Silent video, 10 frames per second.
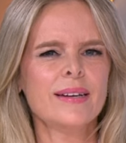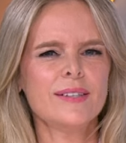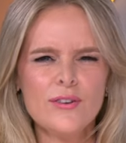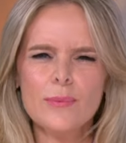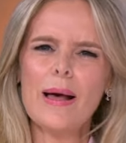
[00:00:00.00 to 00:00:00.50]

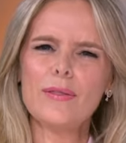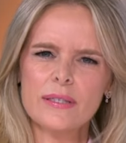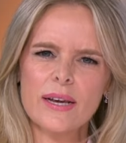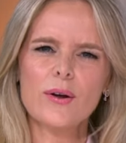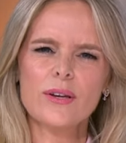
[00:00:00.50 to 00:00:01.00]
didn't your mother
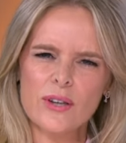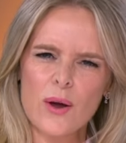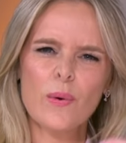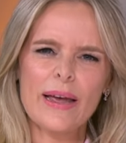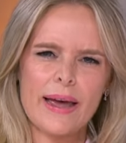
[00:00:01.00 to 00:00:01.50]
tell you
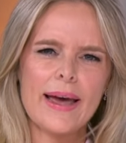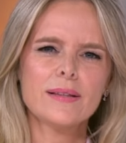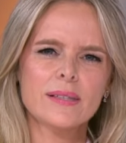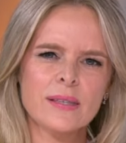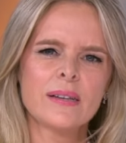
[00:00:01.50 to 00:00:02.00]
don't wear
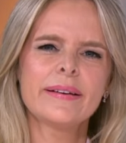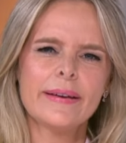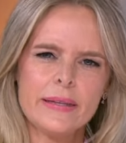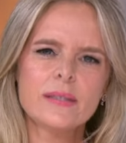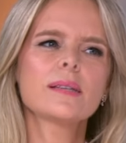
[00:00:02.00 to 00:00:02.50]
hats
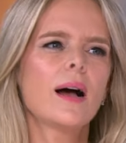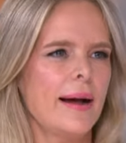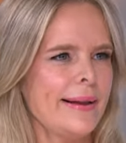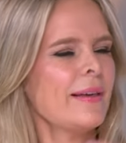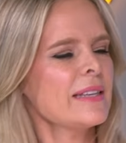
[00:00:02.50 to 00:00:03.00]

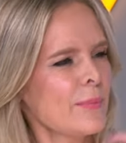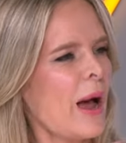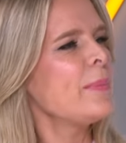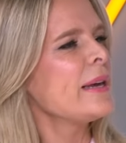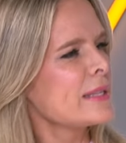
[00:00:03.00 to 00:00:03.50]
inside? That's
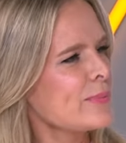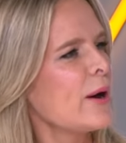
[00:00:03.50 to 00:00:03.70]
my biggest